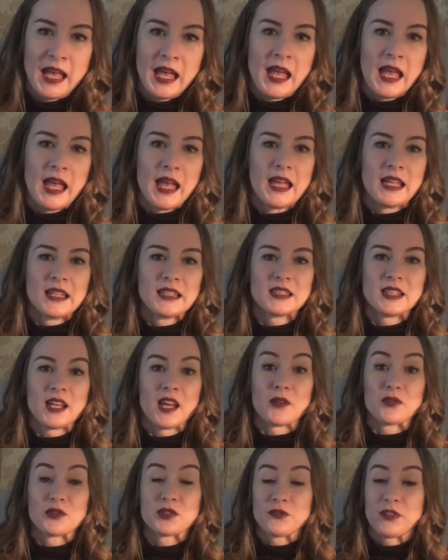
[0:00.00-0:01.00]
And I
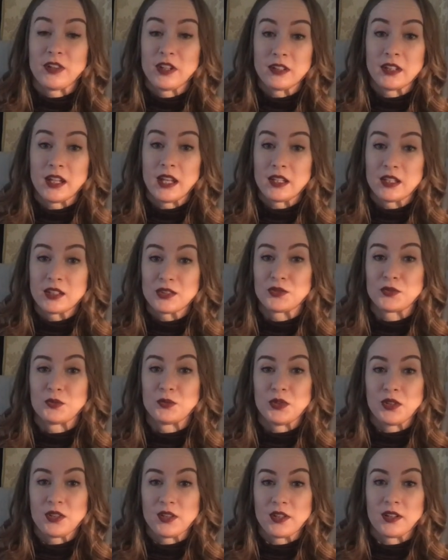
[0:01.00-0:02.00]
was very lucky to
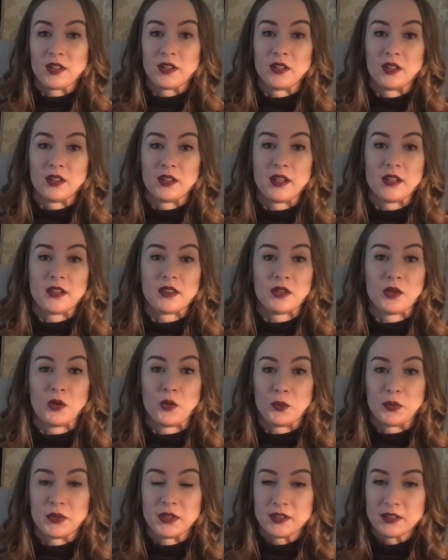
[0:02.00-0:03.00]
be there at the
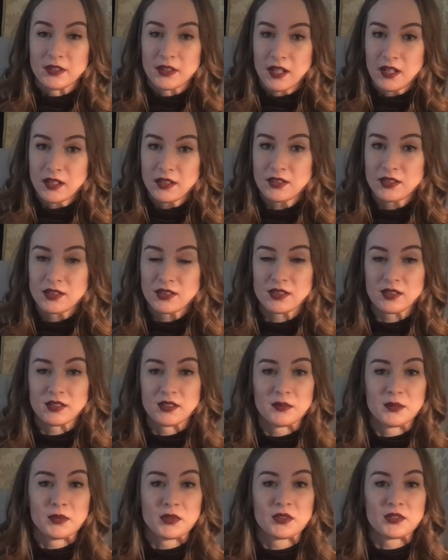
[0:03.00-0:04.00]
opening night uh,
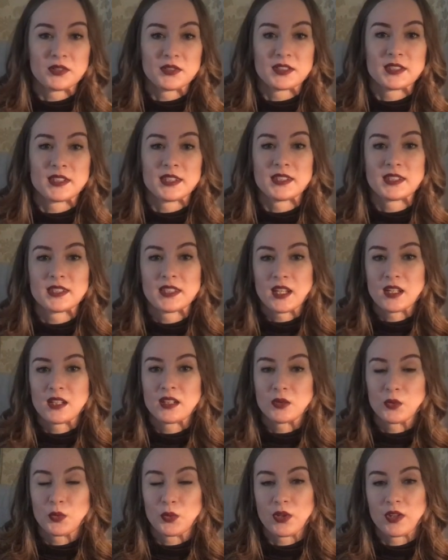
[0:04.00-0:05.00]
because they
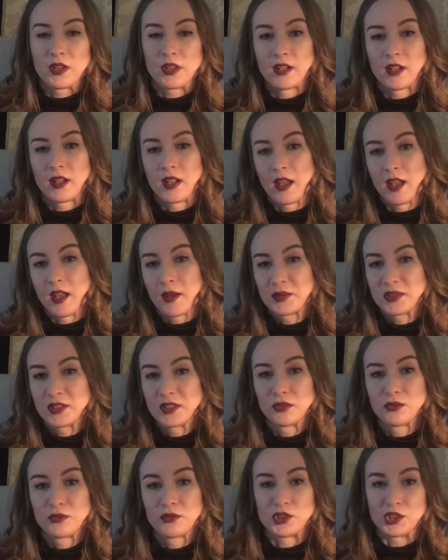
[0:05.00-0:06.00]
started with an
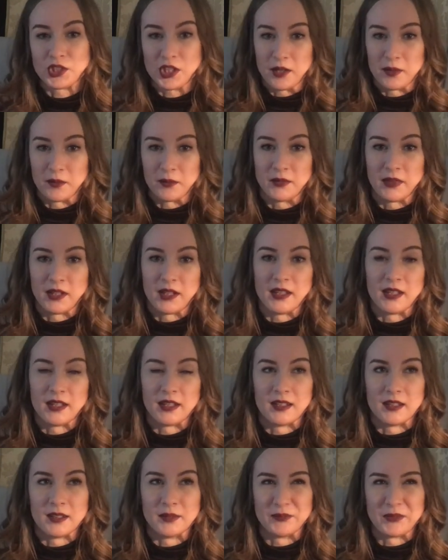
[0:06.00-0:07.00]
absolute gem.
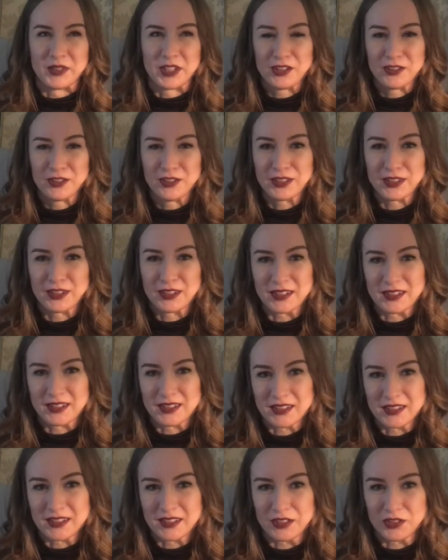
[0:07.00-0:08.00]
Um, here
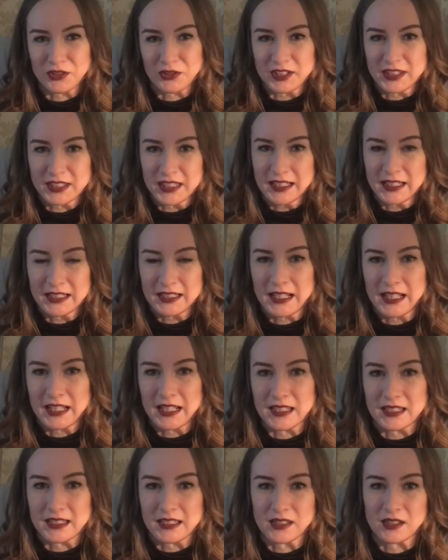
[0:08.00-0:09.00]
it's uh, translated
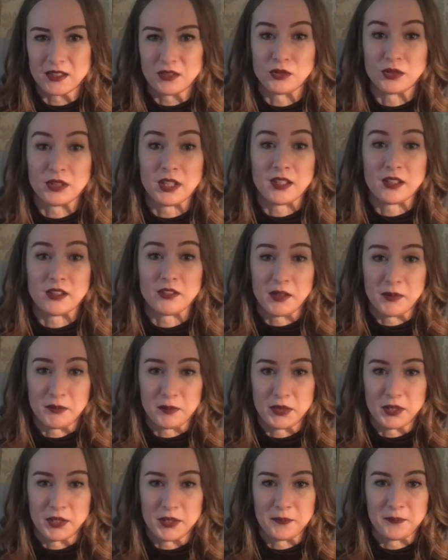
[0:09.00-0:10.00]
as Good Luck,
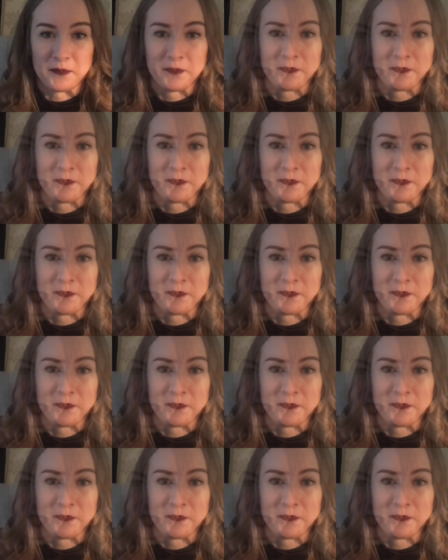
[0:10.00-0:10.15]
Grumpy.